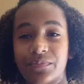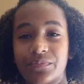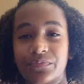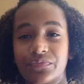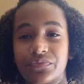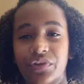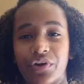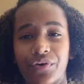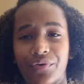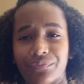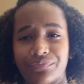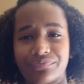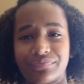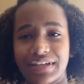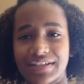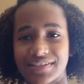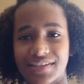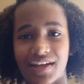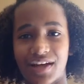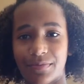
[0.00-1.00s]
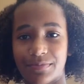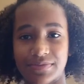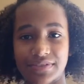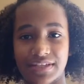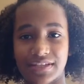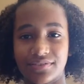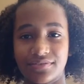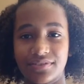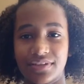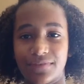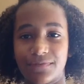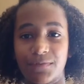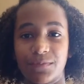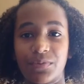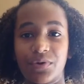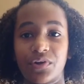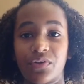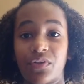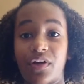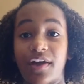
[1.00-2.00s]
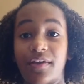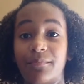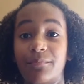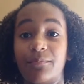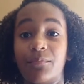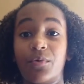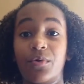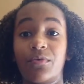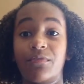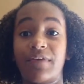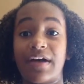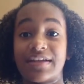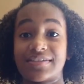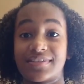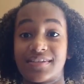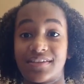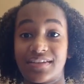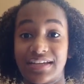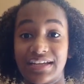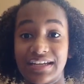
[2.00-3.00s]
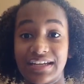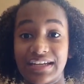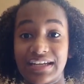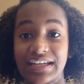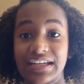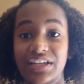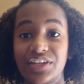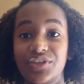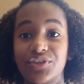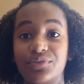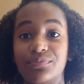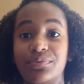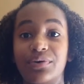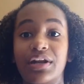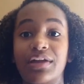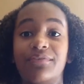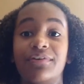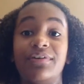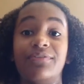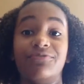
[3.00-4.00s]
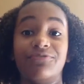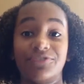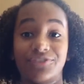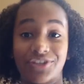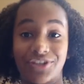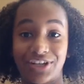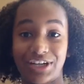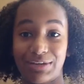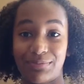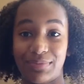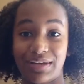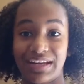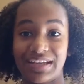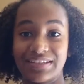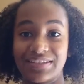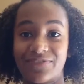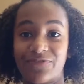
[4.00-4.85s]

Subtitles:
No, that's the opposite. If you put a lot more Vaseline in it, you'd put it in for 30 minutes.